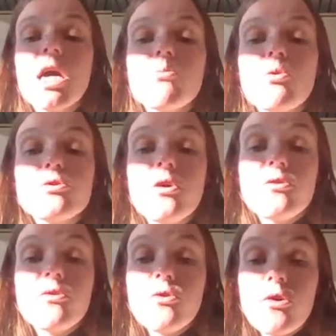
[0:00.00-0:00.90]
both on
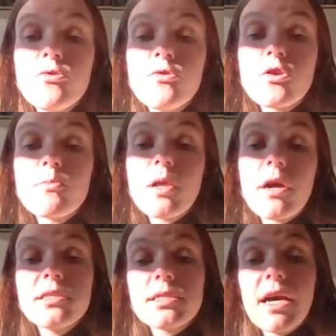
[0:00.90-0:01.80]
the
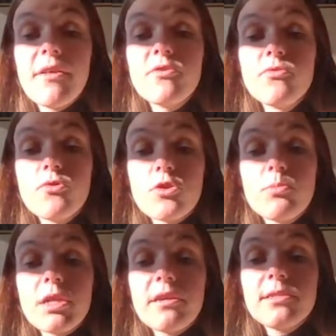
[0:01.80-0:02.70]
non-normalized and the
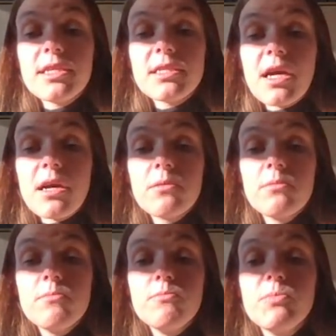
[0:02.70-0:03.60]
normalized data,
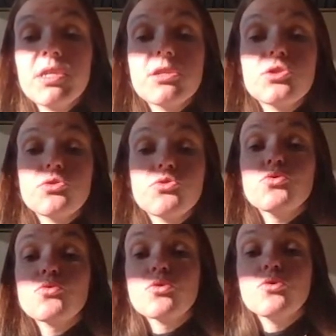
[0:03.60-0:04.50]
because the
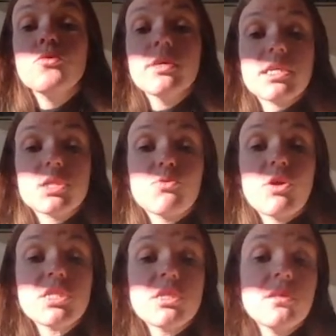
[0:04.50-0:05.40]
true
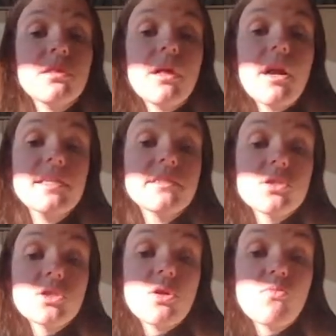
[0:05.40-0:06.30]
expression
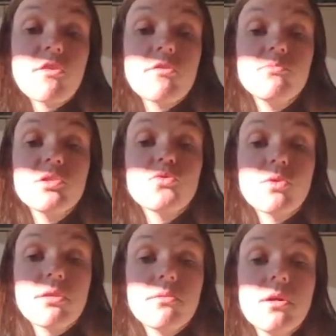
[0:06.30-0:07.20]
lies somewhere in
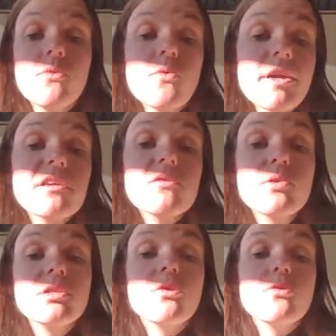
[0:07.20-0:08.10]
between, where
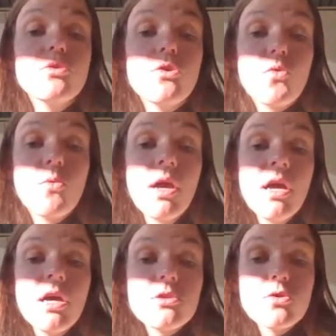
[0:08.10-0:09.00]
we don't know.
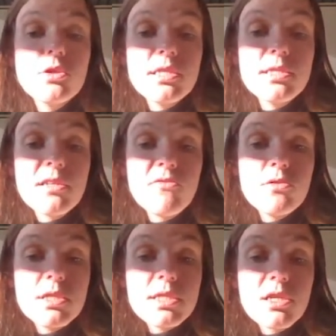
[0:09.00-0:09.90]
So this
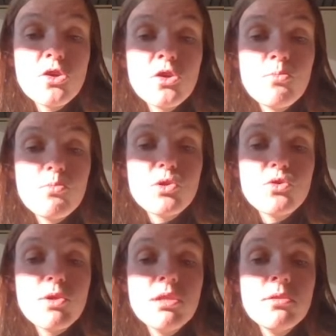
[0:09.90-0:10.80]
difference here
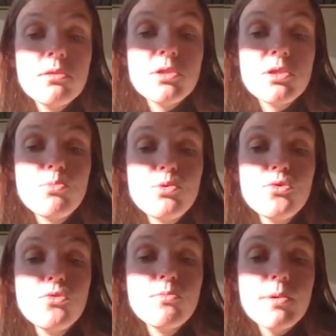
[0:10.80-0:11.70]
between the
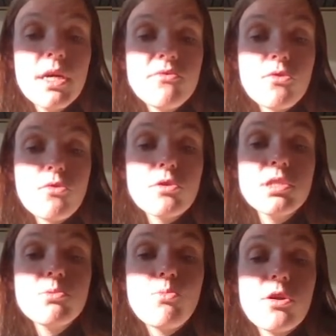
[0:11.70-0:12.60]
blue and the
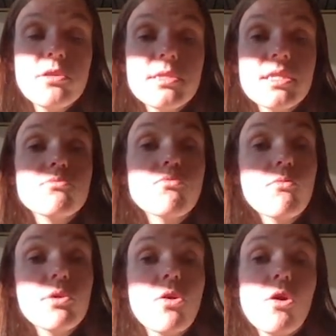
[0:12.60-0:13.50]
orange bars is what
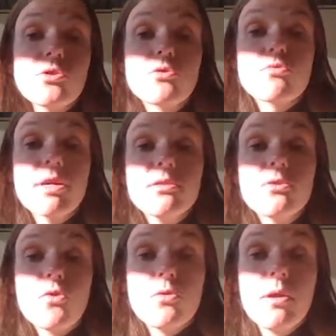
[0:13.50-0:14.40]
we call the gray
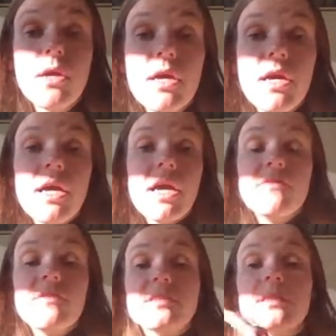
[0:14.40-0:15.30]
zone.
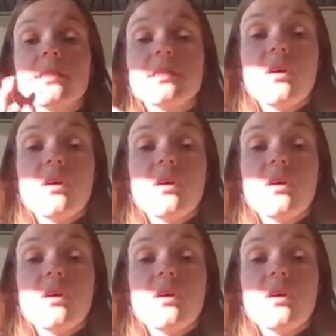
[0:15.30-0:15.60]
And this is,